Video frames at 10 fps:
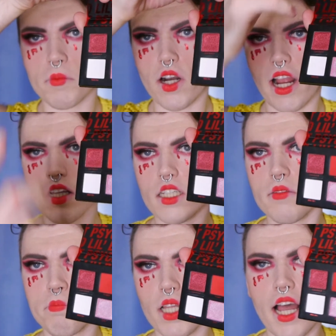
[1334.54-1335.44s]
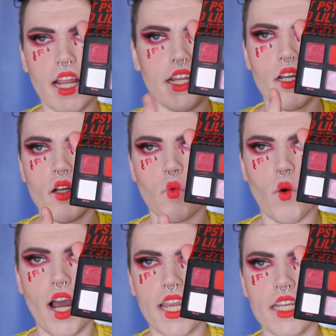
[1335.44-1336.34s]
your alley. Black,
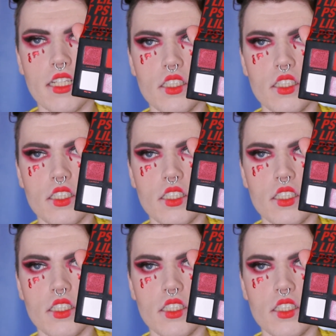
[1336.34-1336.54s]
white,